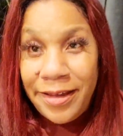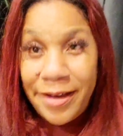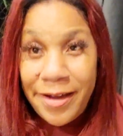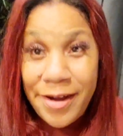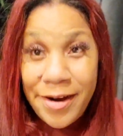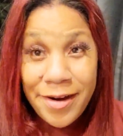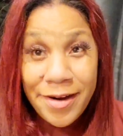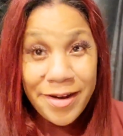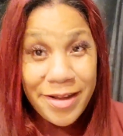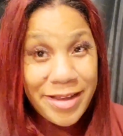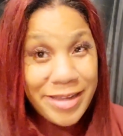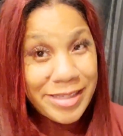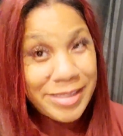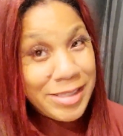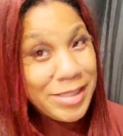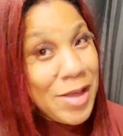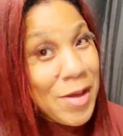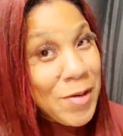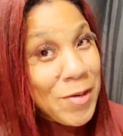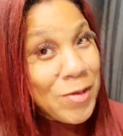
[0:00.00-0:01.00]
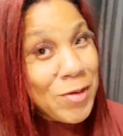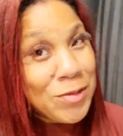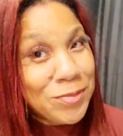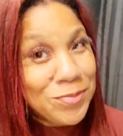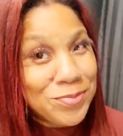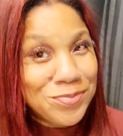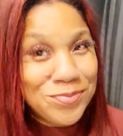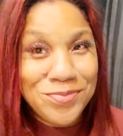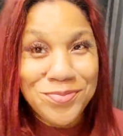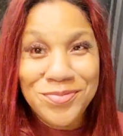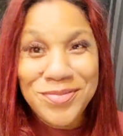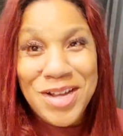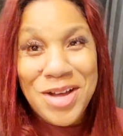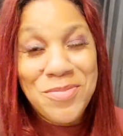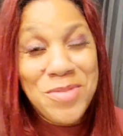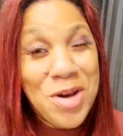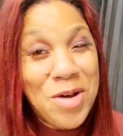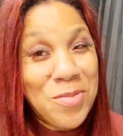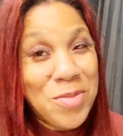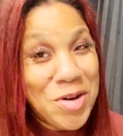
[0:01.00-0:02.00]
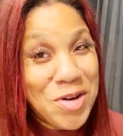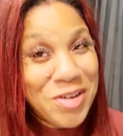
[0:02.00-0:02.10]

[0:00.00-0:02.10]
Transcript: so I'm home early.